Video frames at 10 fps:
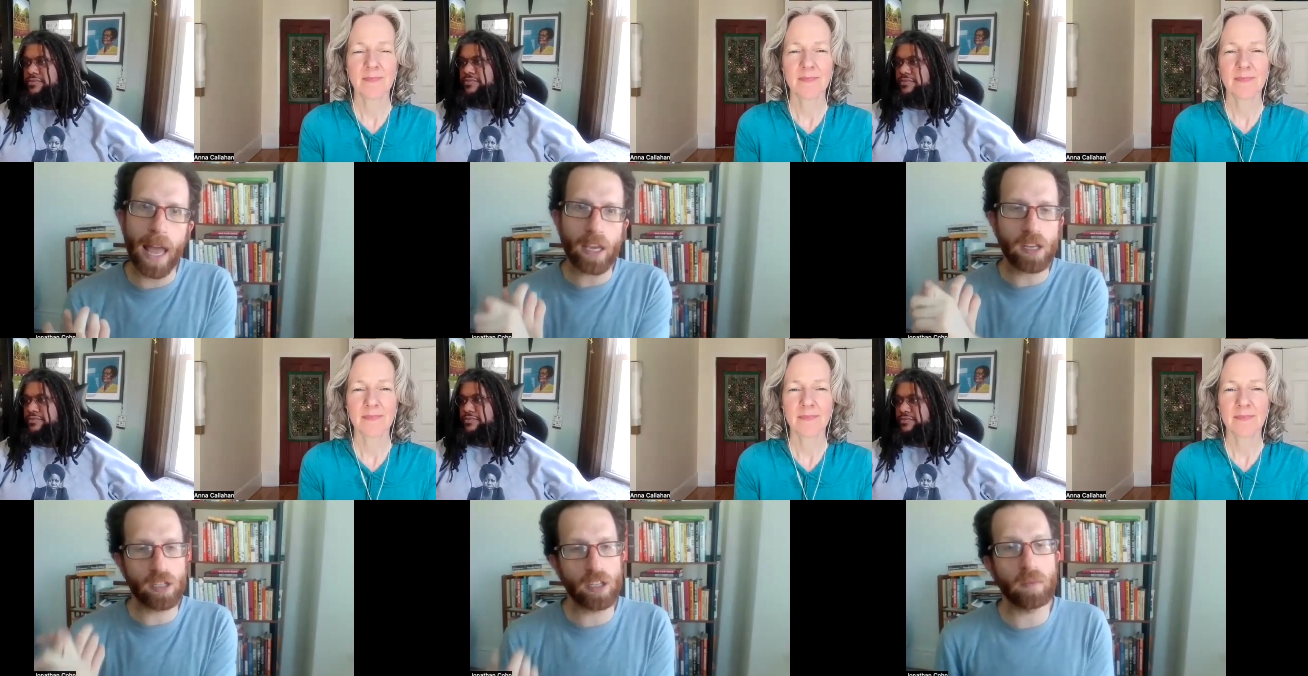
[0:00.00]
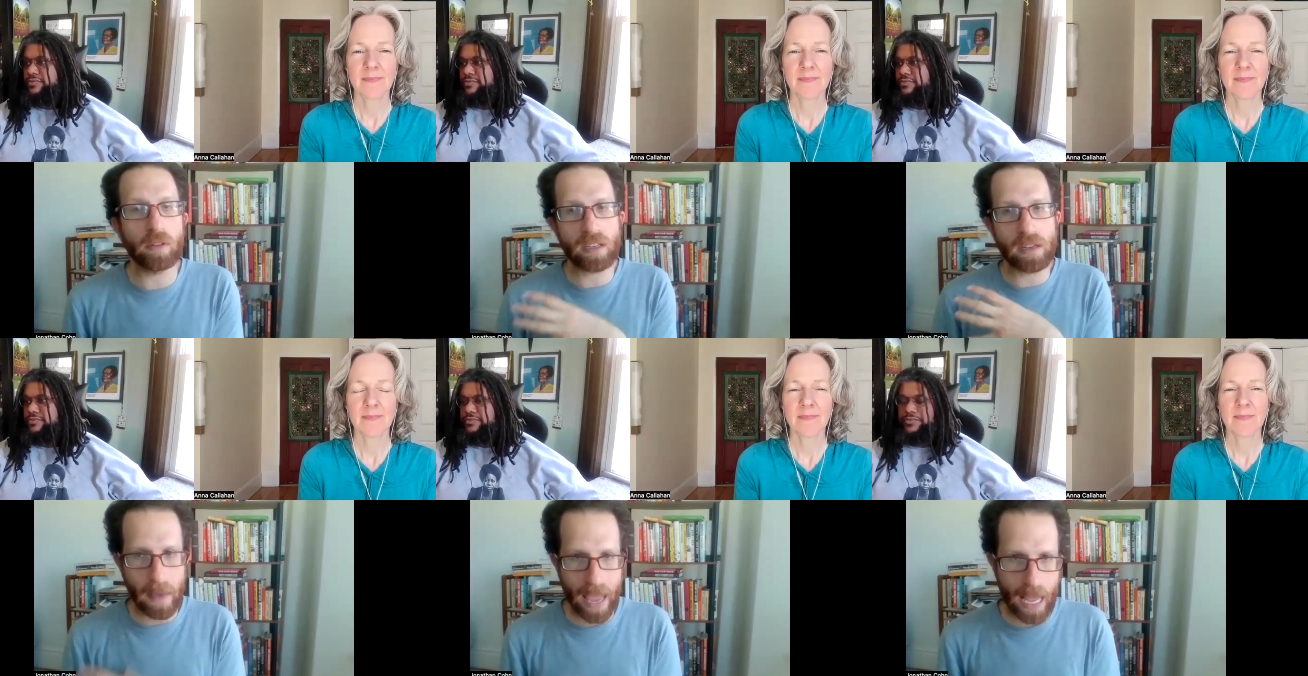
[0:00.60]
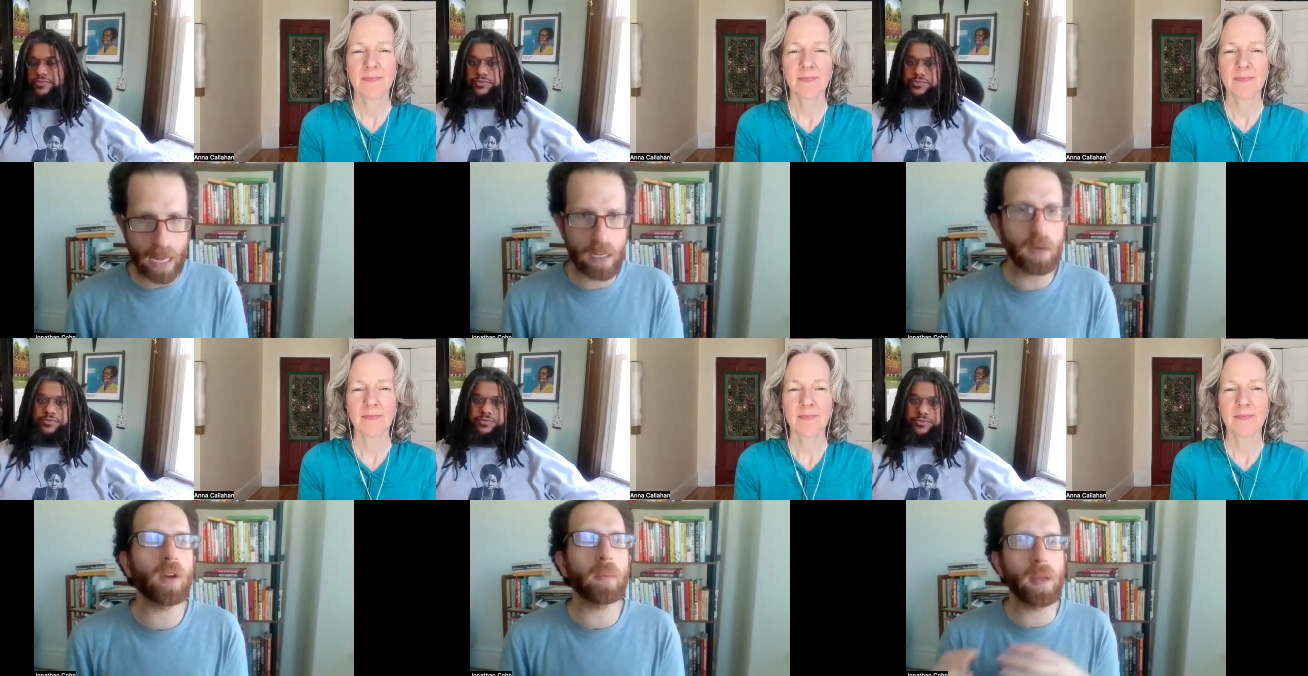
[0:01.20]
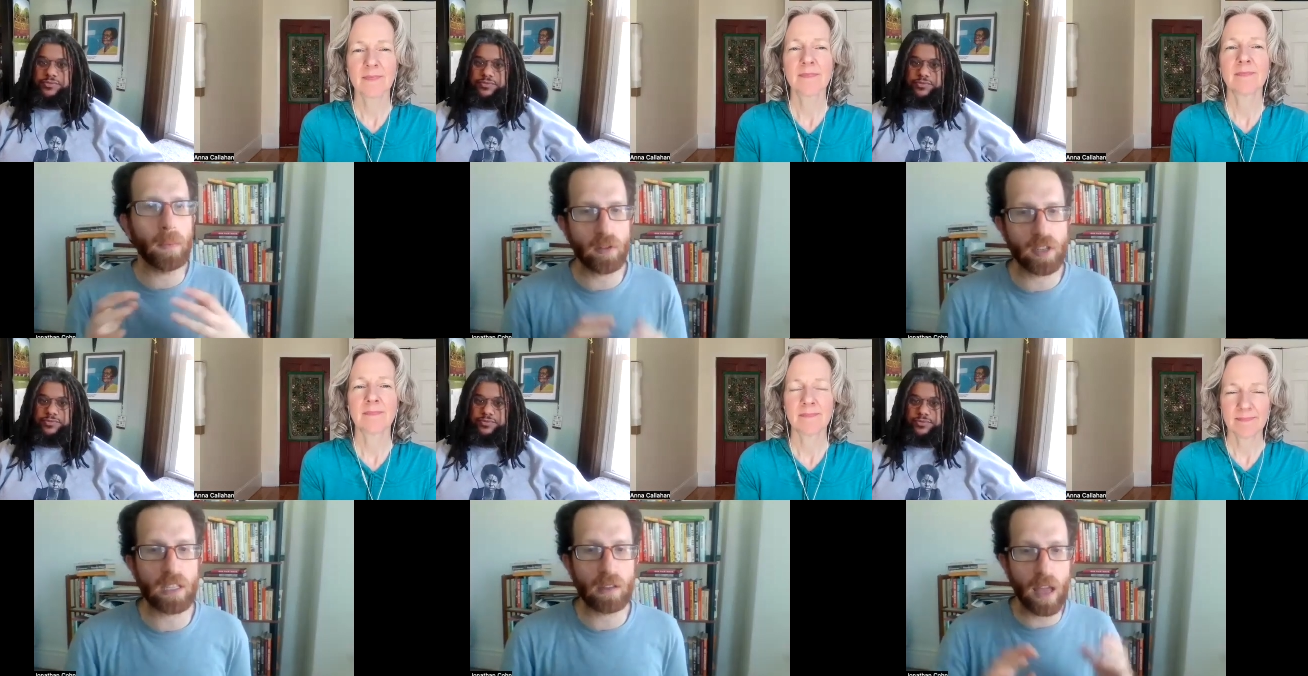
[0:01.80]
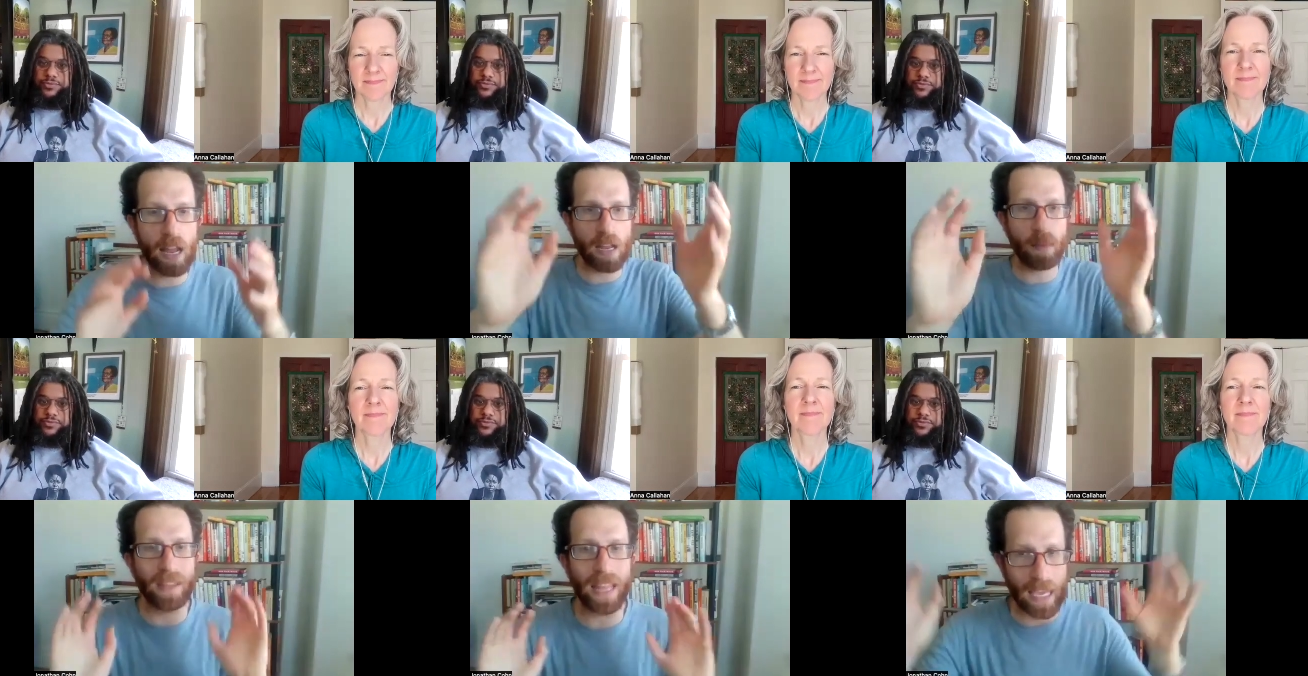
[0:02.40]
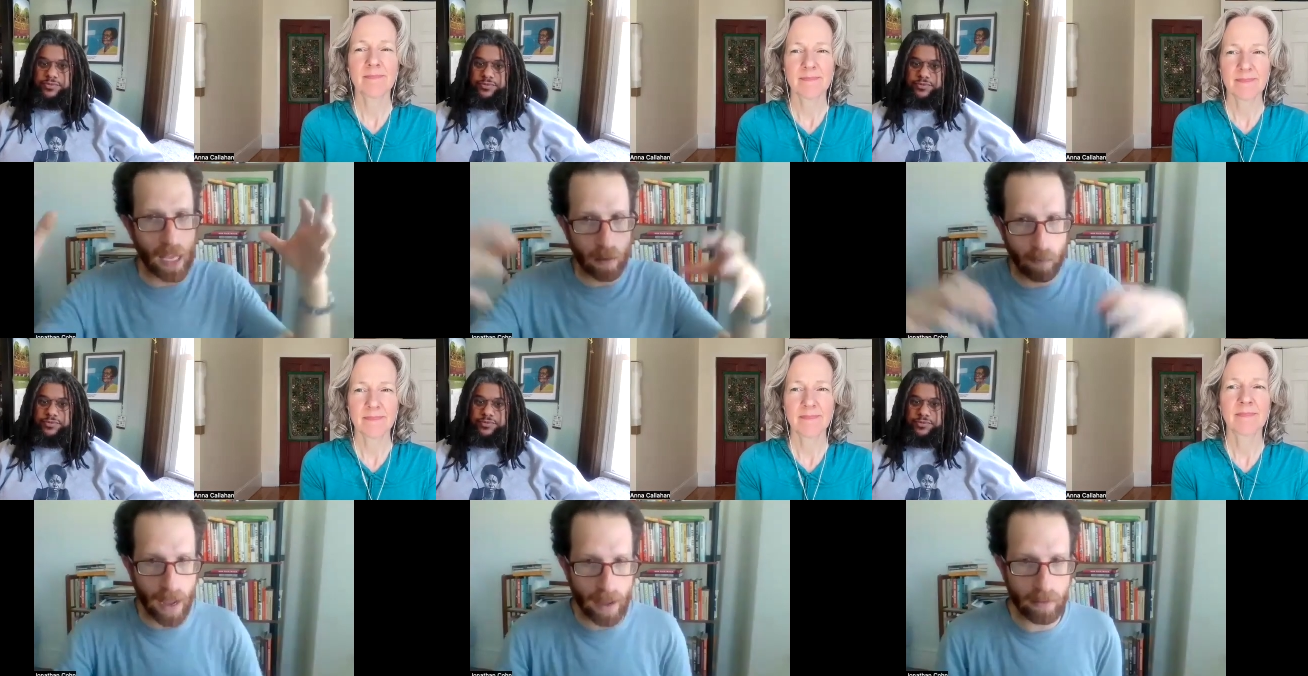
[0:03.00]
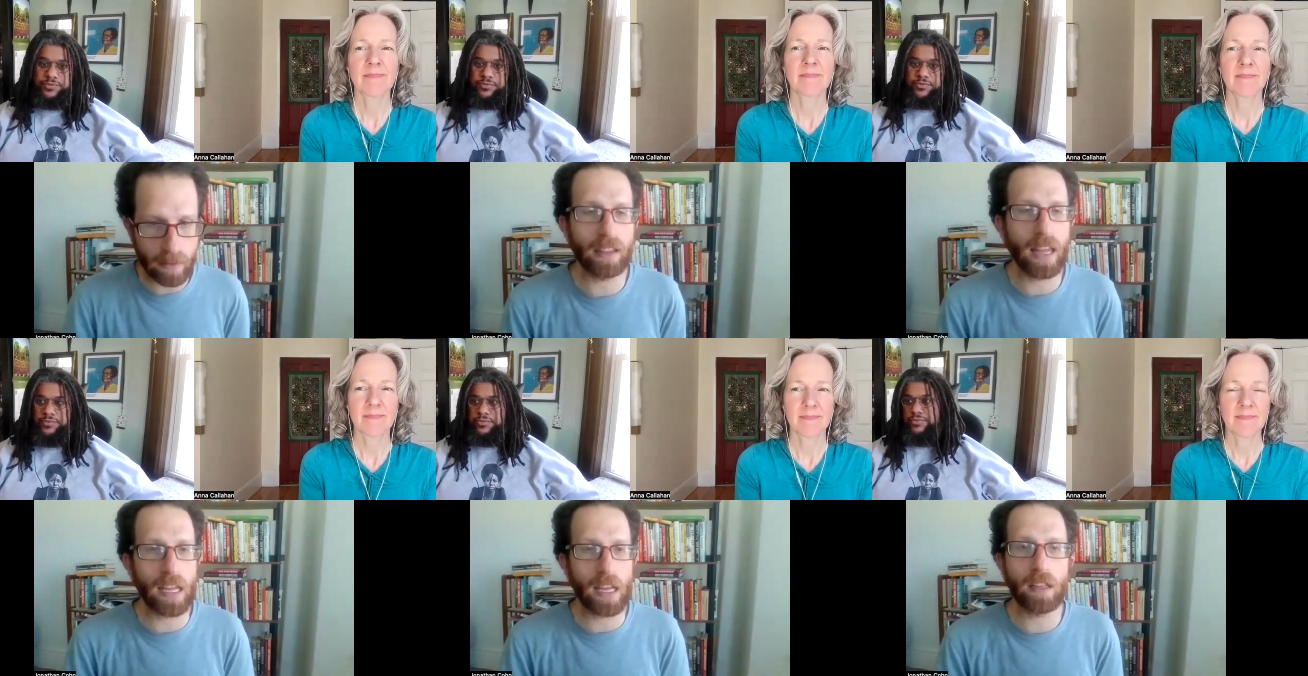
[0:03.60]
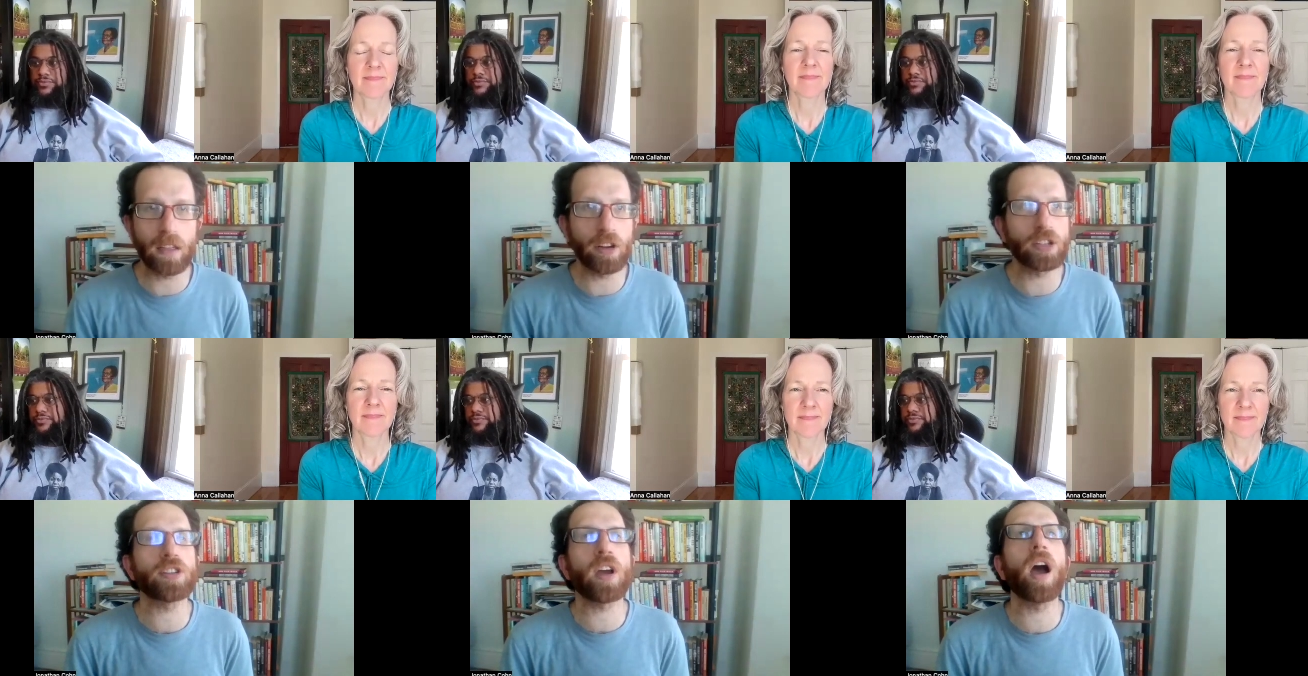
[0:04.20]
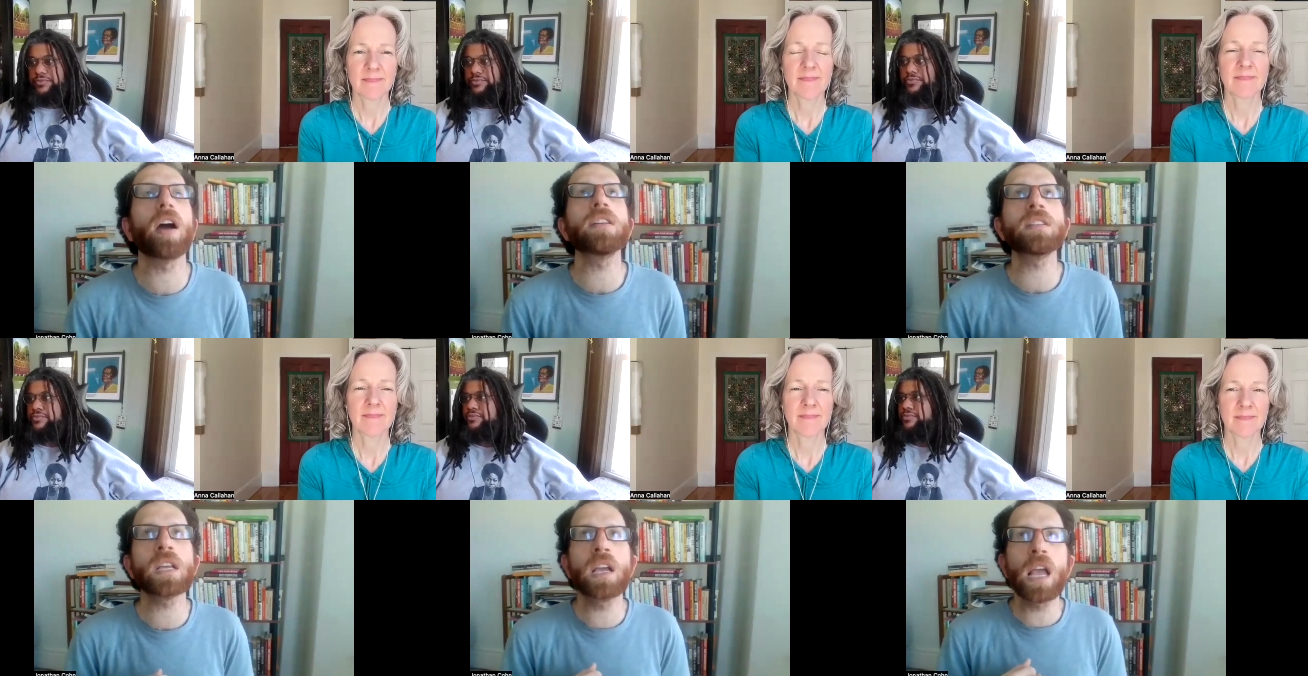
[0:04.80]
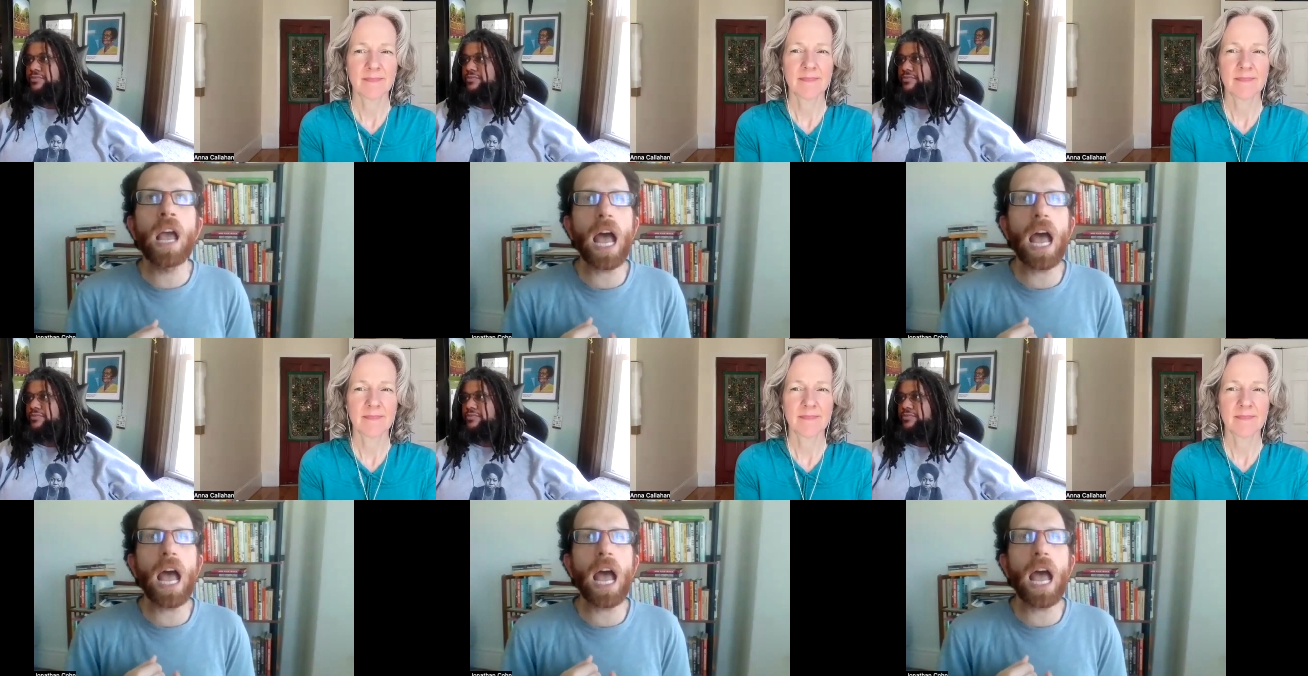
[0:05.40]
Speaker 1: by consumer demand, where people just end up liking liking the larger cars,